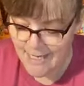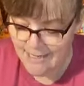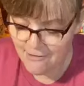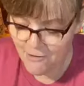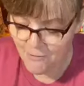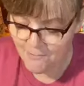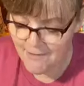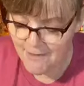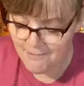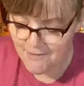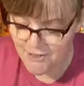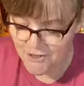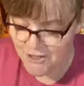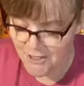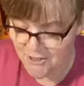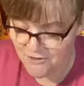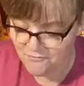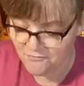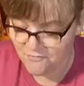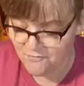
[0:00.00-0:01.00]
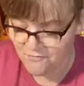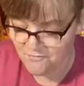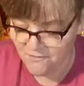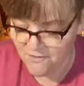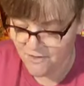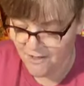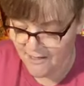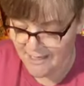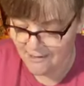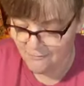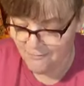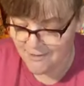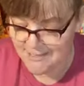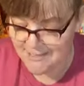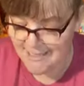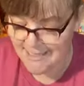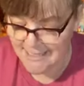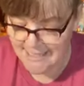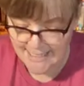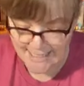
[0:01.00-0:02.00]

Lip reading: I don't know, maybe she thought I wasn't